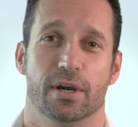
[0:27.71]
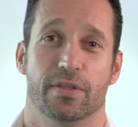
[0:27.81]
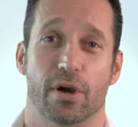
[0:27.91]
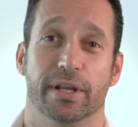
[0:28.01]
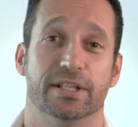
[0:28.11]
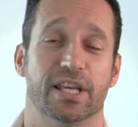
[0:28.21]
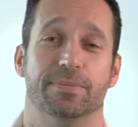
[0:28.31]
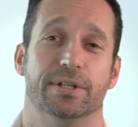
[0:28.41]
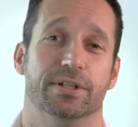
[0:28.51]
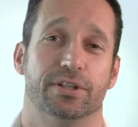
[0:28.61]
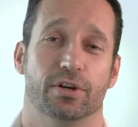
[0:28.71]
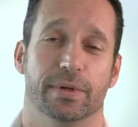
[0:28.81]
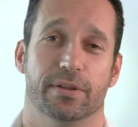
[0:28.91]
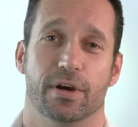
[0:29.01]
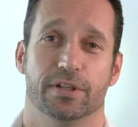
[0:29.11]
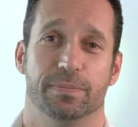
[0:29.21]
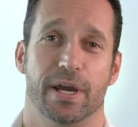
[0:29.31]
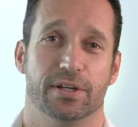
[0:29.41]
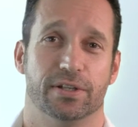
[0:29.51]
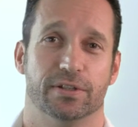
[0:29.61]
The only exception is going to be those
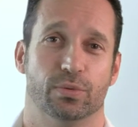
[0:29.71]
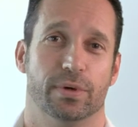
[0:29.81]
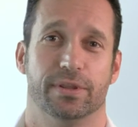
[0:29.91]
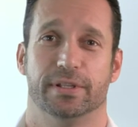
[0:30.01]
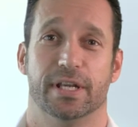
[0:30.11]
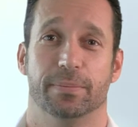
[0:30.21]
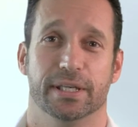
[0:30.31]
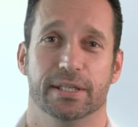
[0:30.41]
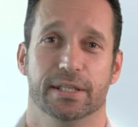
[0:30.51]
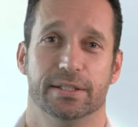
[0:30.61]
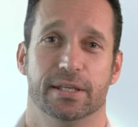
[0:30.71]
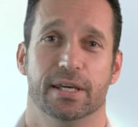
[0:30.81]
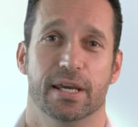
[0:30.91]
patients with diabetes.